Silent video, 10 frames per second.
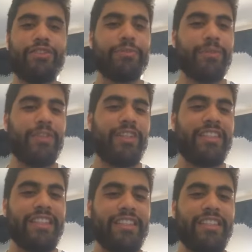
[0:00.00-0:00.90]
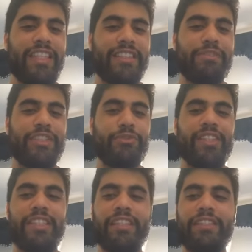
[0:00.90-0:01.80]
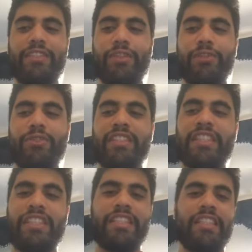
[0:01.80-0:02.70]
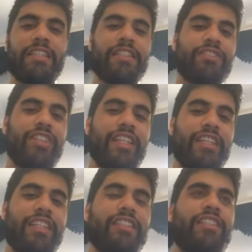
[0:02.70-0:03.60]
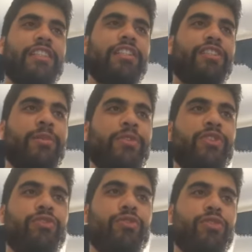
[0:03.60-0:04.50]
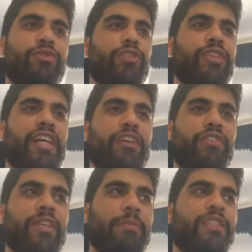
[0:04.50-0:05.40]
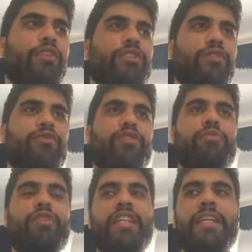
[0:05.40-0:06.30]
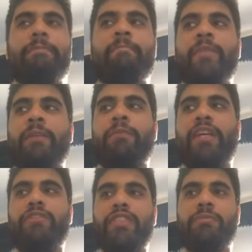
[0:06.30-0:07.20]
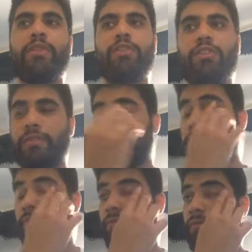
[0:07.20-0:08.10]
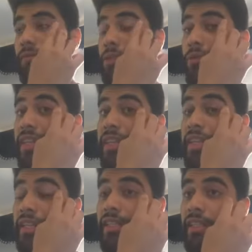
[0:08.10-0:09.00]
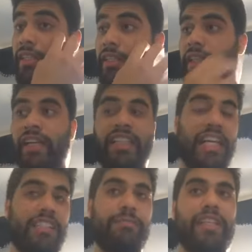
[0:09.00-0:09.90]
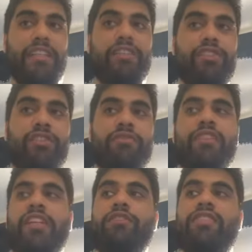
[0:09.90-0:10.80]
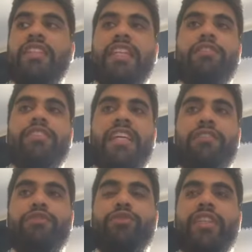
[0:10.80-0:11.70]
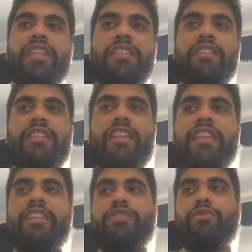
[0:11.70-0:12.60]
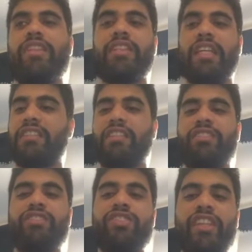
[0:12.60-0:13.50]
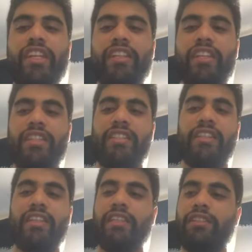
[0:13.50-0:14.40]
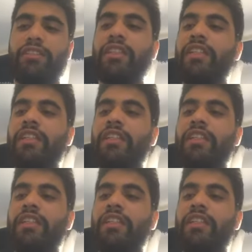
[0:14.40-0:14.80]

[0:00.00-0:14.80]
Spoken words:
super hot that it gets me sweating. So this drink, it's a substitute for a coffee, but also for morning breakfast, because with this it has many nutritional values that I don't have to eat things with it. I just drink this, eat